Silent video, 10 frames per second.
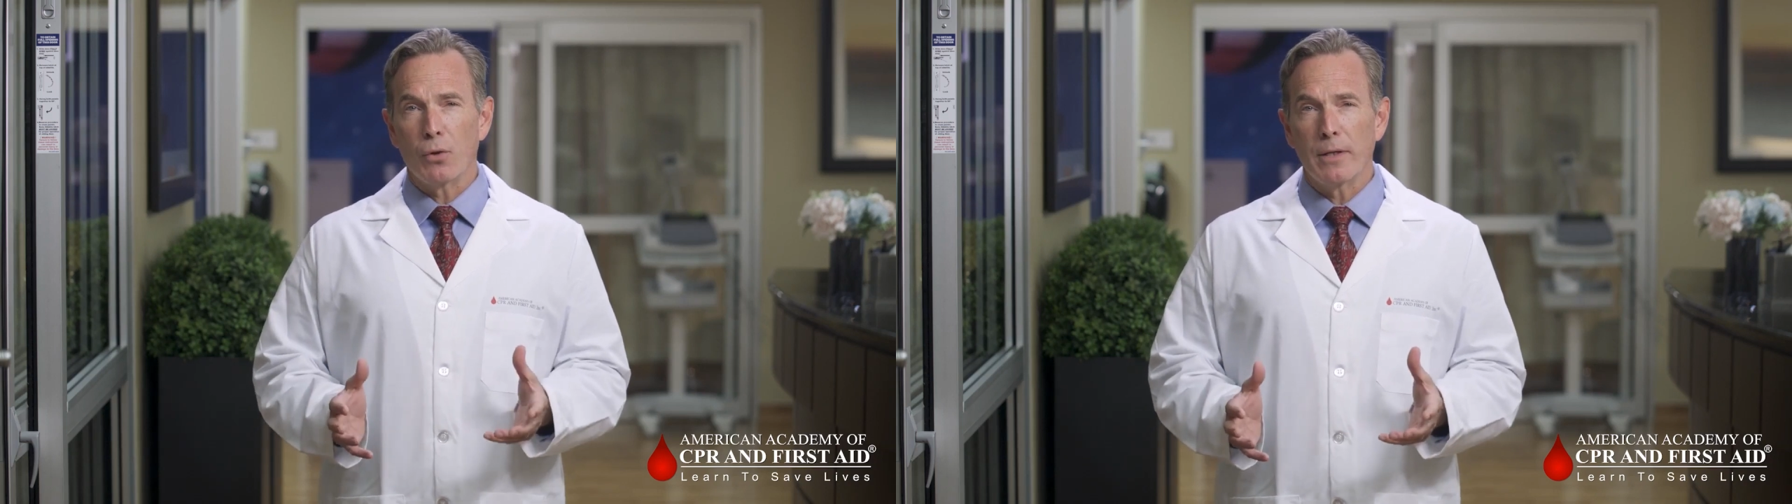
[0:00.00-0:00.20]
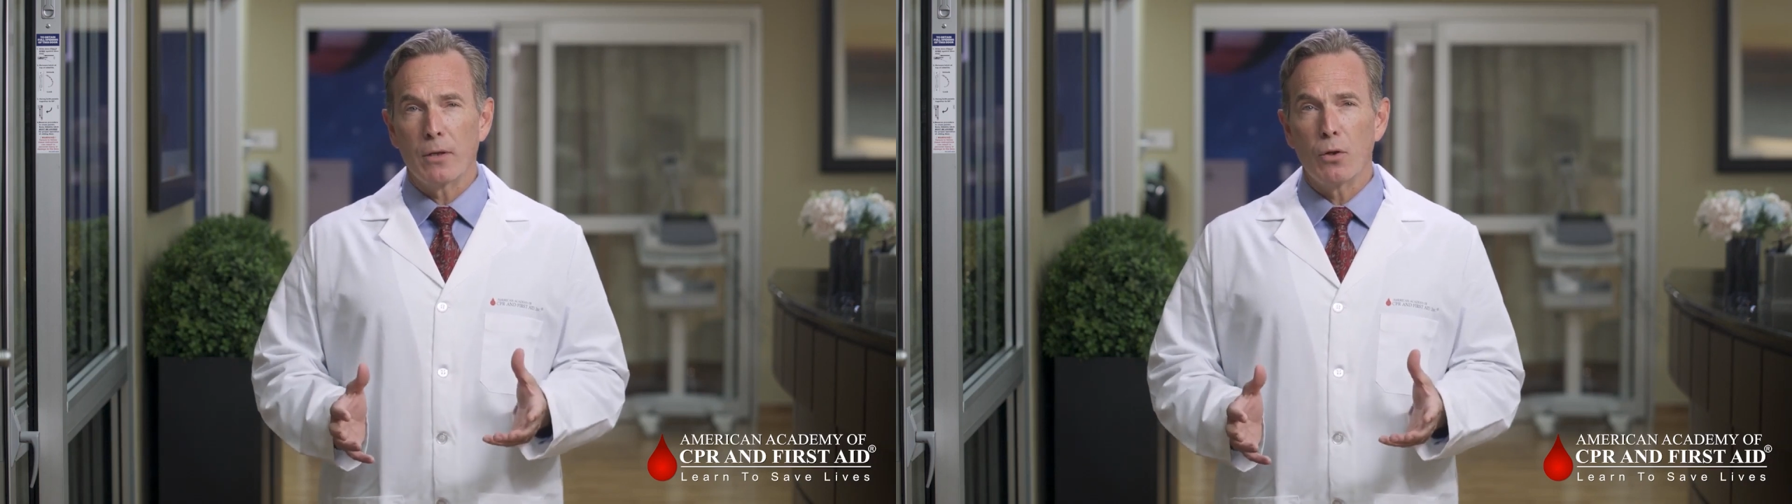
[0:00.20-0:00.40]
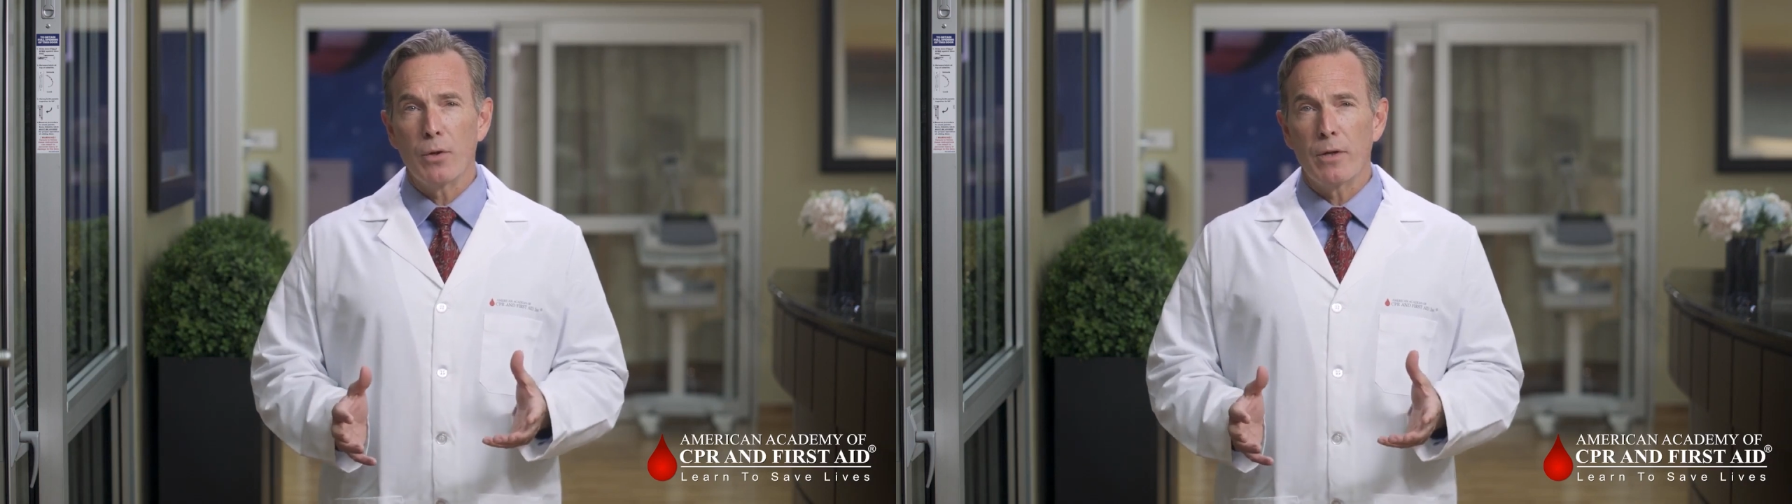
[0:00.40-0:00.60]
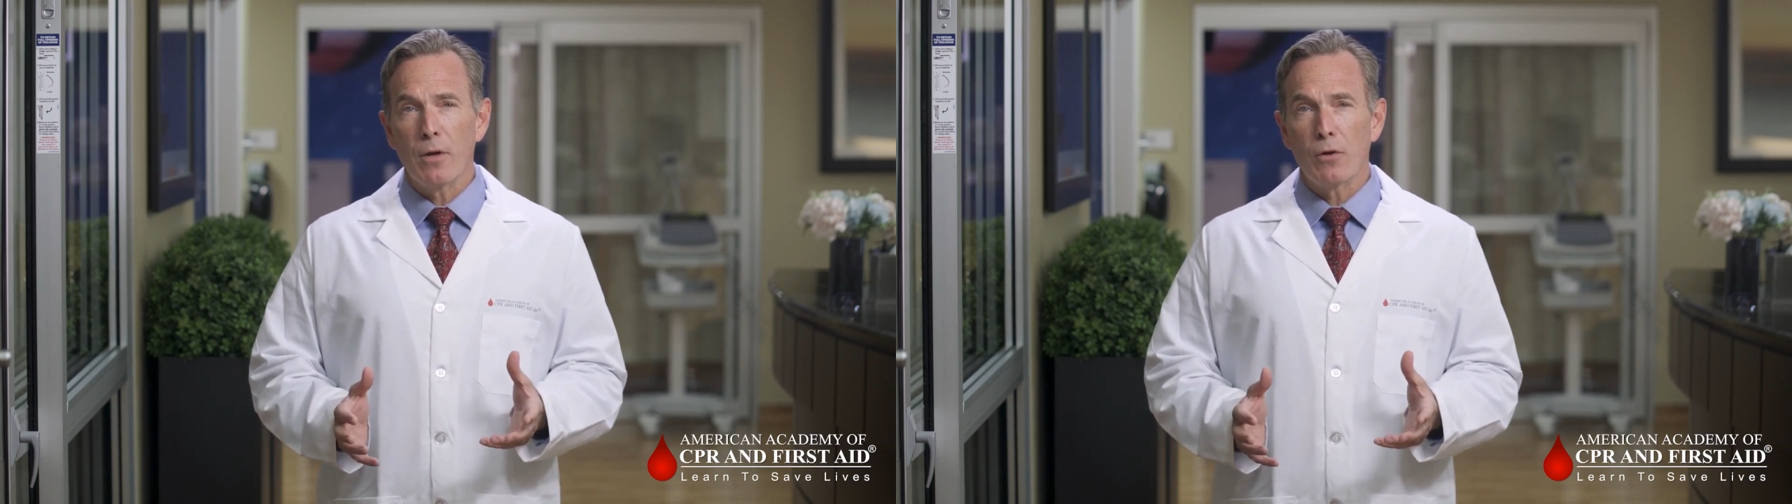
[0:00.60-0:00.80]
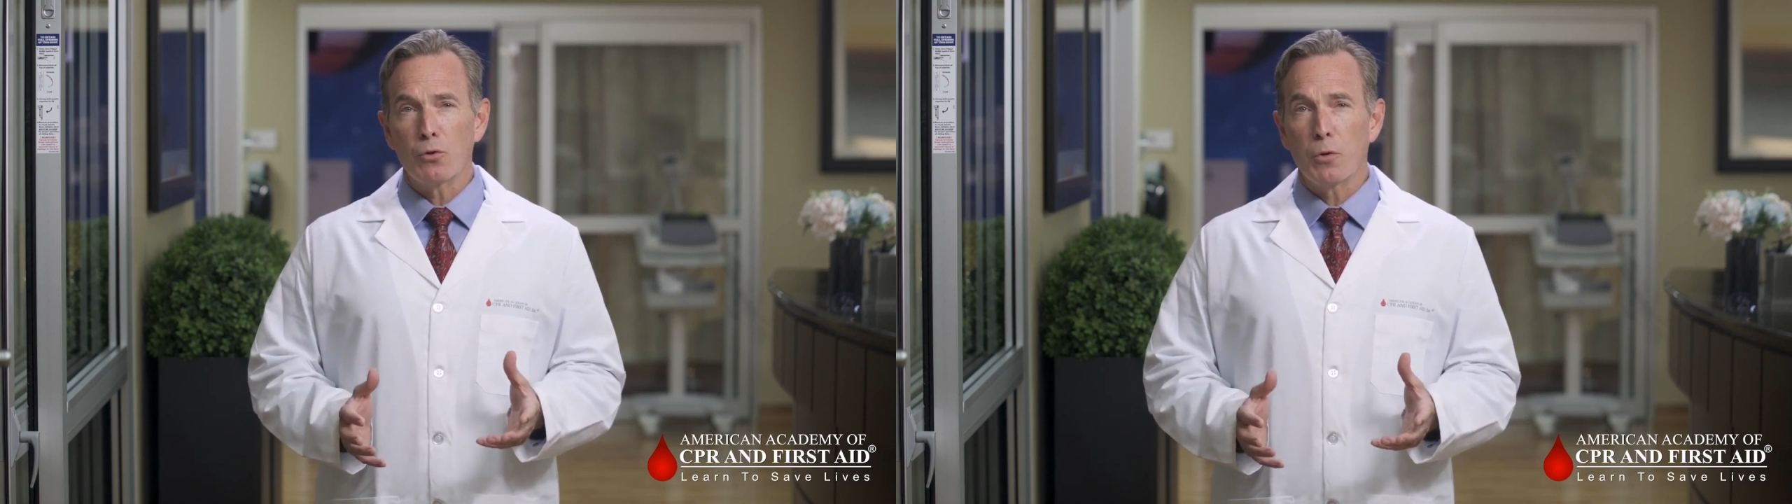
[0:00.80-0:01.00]
including
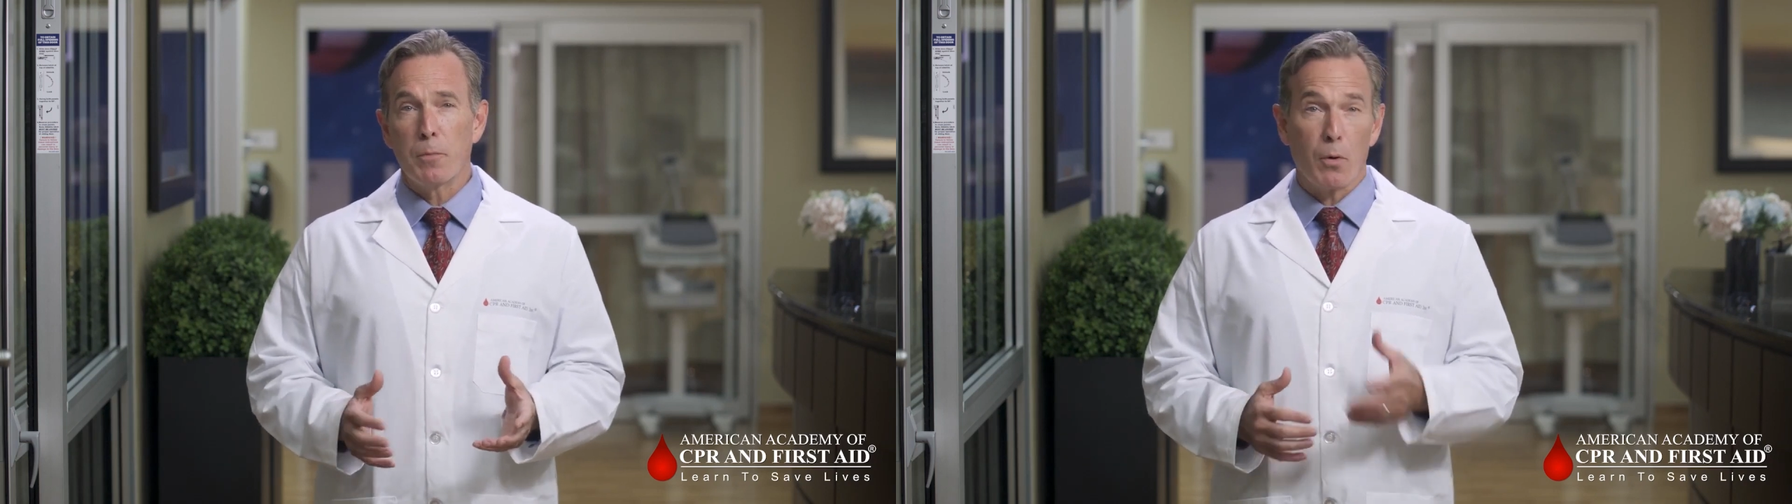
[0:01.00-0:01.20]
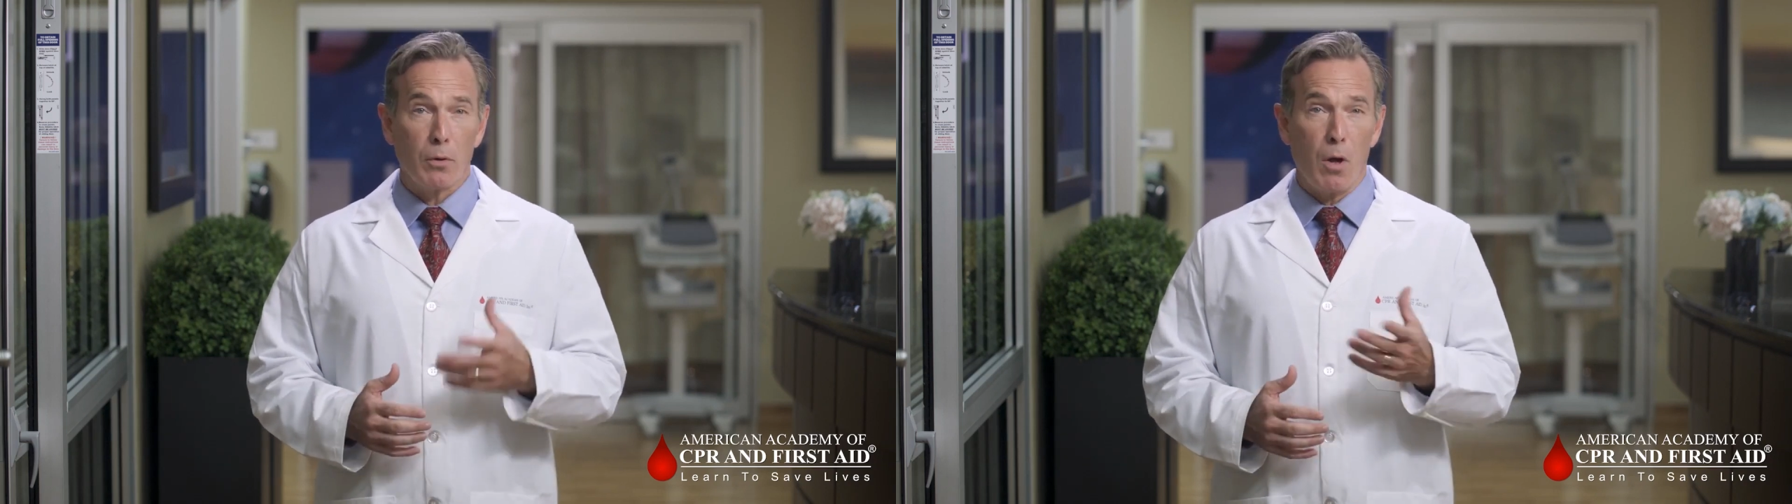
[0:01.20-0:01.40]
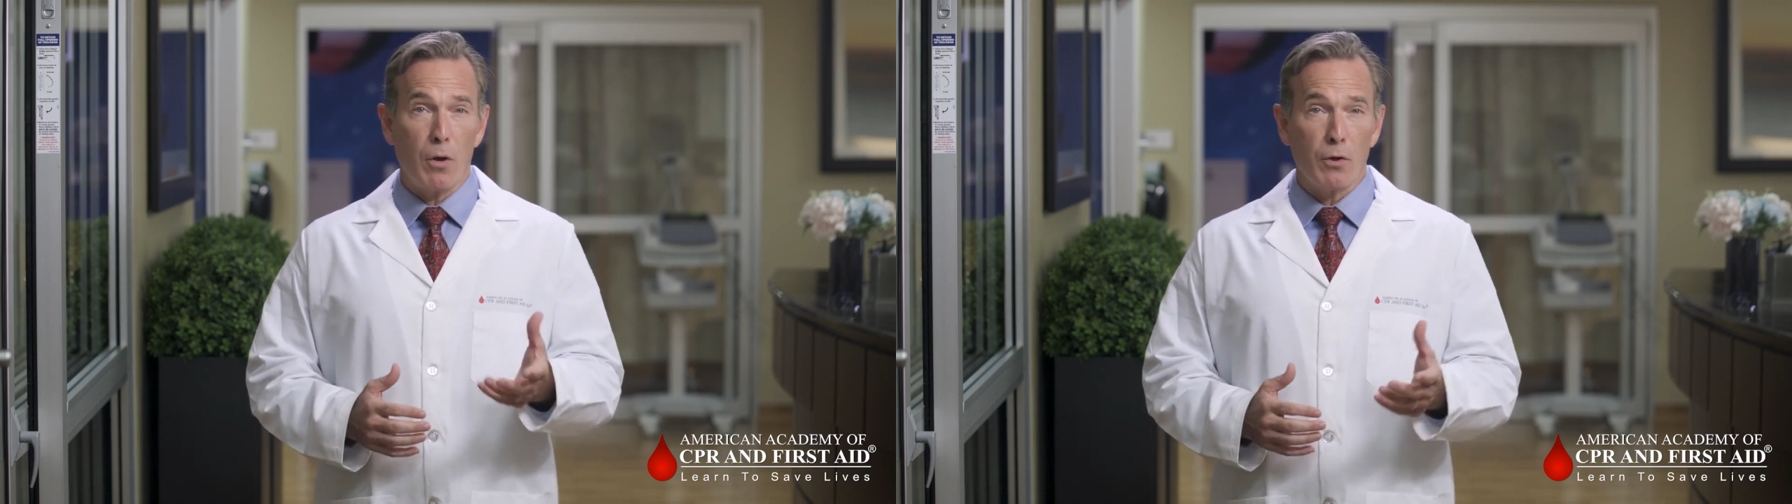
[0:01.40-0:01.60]
those with prolonged